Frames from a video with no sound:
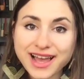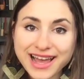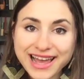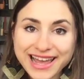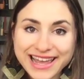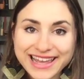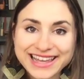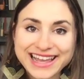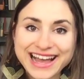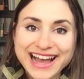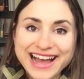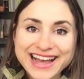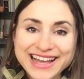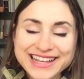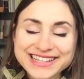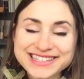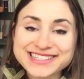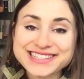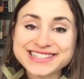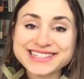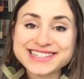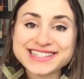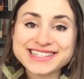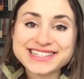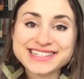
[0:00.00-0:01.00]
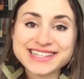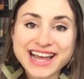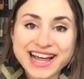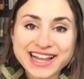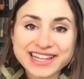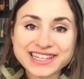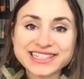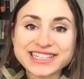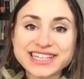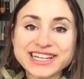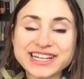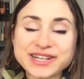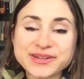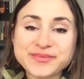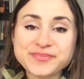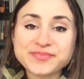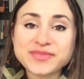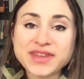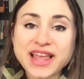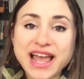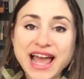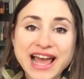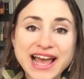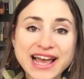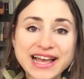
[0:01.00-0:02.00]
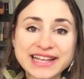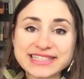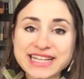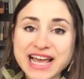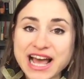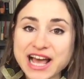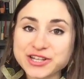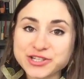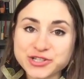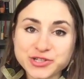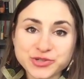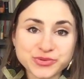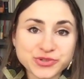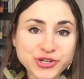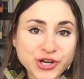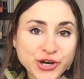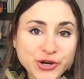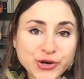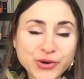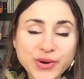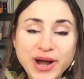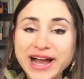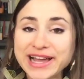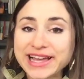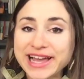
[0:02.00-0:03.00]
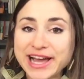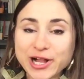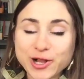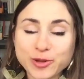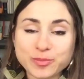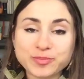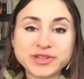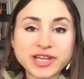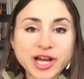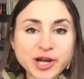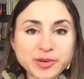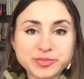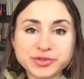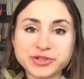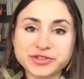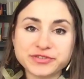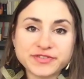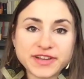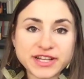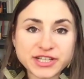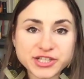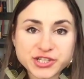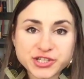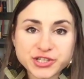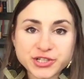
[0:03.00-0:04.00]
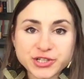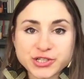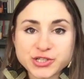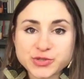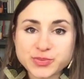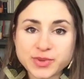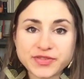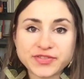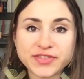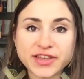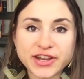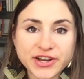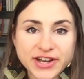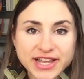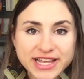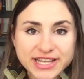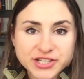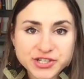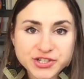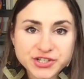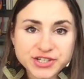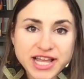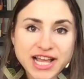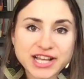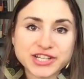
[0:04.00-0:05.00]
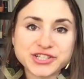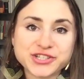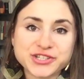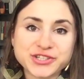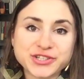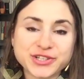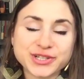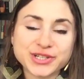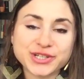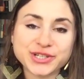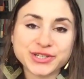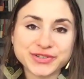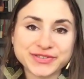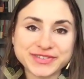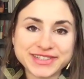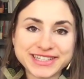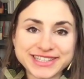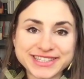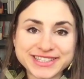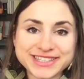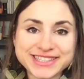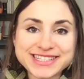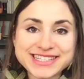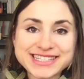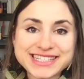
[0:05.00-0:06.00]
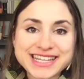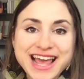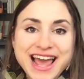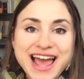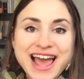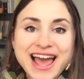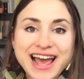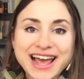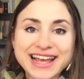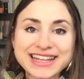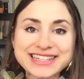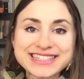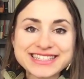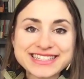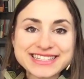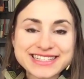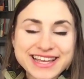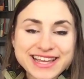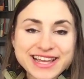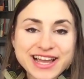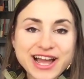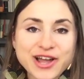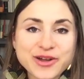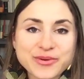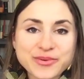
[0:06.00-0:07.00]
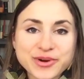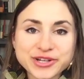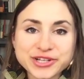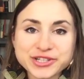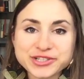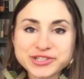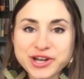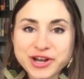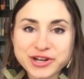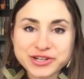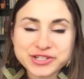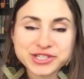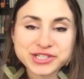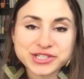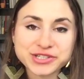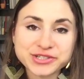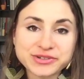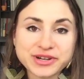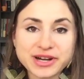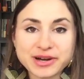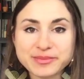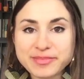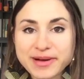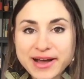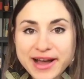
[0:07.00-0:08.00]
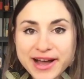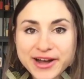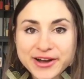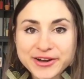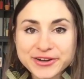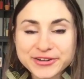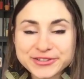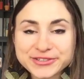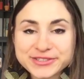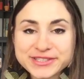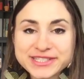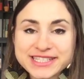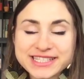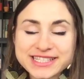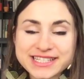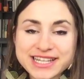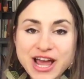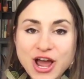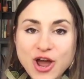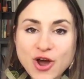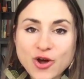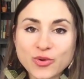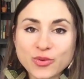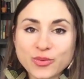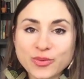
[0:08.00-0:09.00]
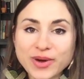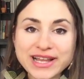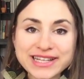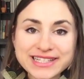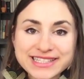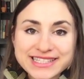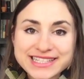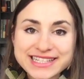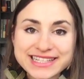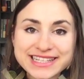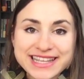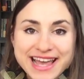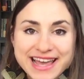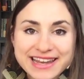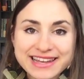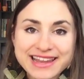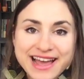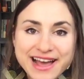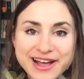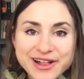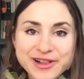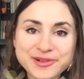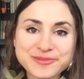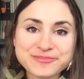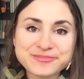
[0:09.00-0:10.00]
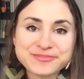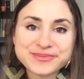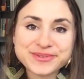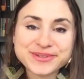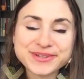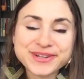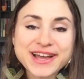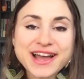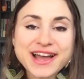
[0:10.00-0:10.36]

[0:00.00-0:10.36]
Hey guys, this is Dahlia, and as you know, I help young professionals with their international careers. And today I want to talk to you about when to get help.